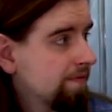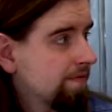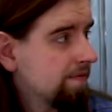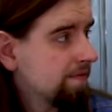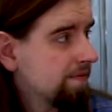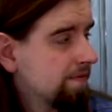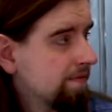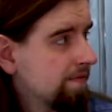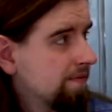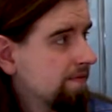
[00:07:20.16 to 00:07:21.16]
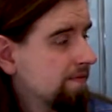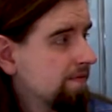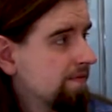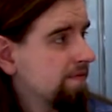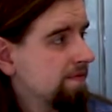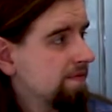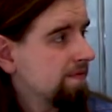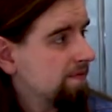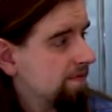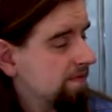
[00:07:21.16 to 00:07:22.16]

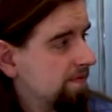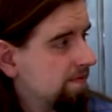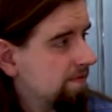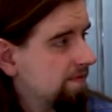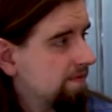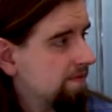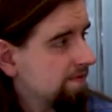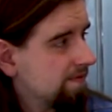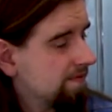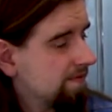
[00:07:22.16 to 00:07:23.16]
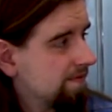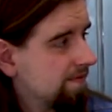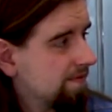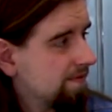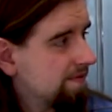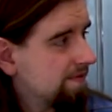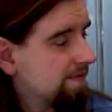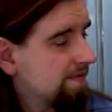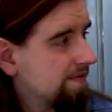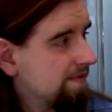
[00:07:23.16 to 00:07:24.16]

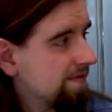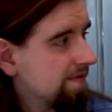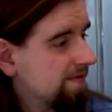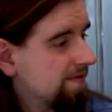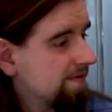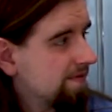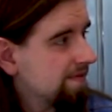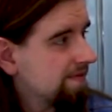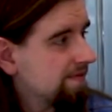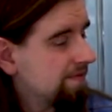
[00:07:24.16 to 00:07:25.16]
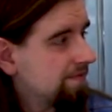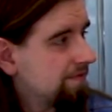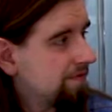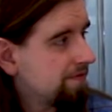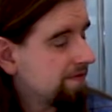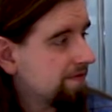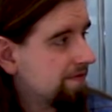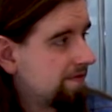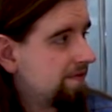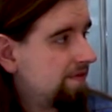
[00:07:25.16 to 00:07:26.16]

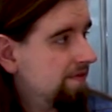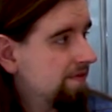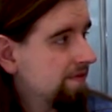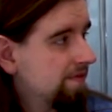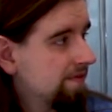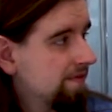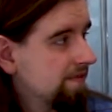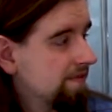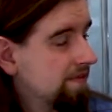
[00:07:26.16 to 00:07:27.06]
This person isn't speaking.